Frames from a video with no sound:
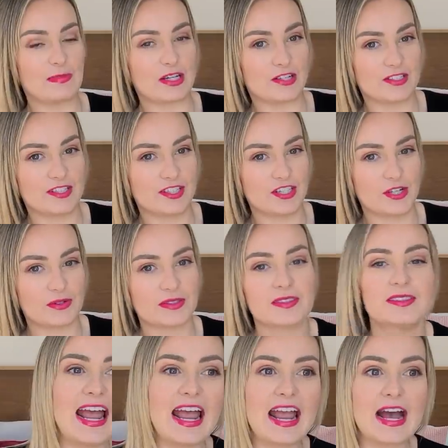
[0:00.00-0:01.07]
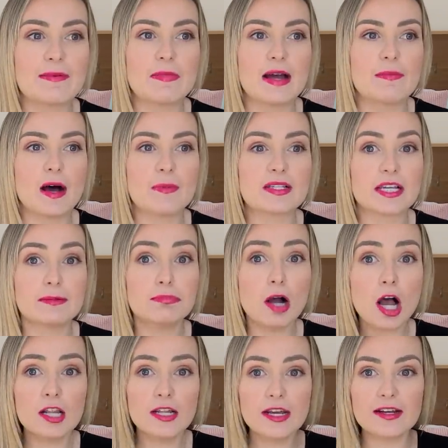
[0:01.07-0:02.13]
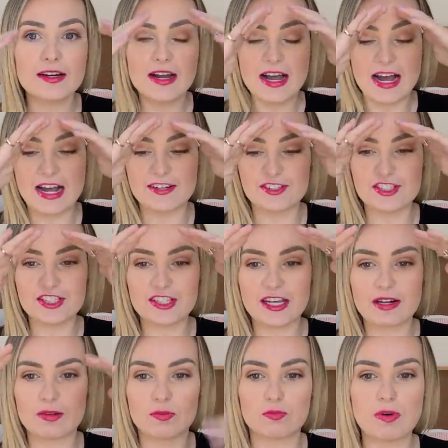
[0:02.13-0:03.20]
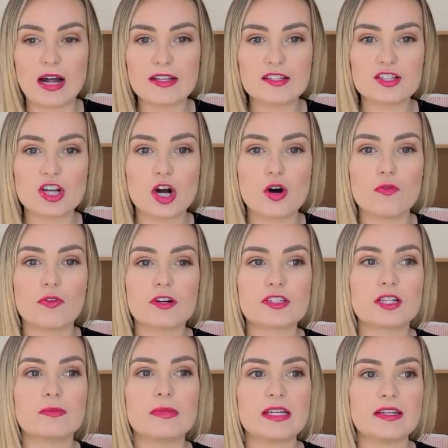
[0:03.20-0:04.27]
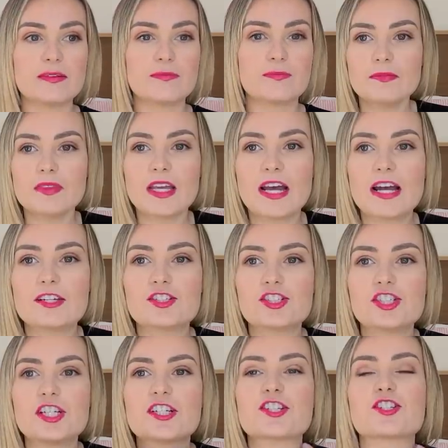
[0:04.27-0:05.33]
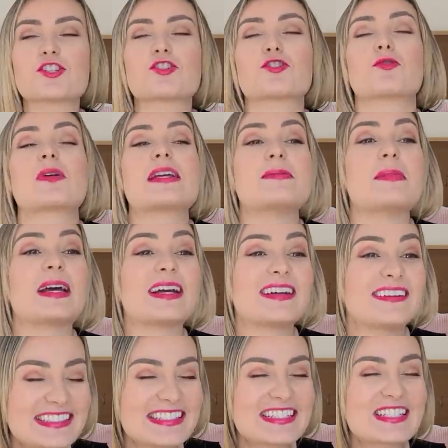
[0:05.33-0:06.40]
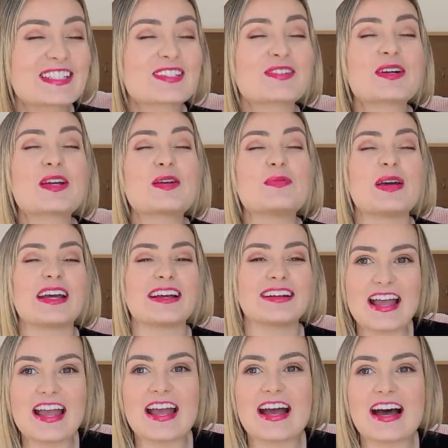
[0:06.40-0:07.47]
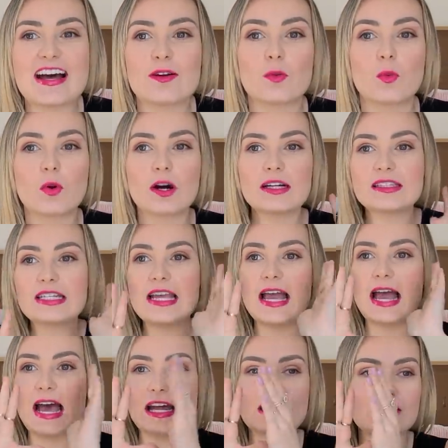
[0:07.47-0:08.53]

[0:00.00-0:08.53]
a good student. And my mom is like, Molly! And she like runs over to me and she is screaming. And we're at the end.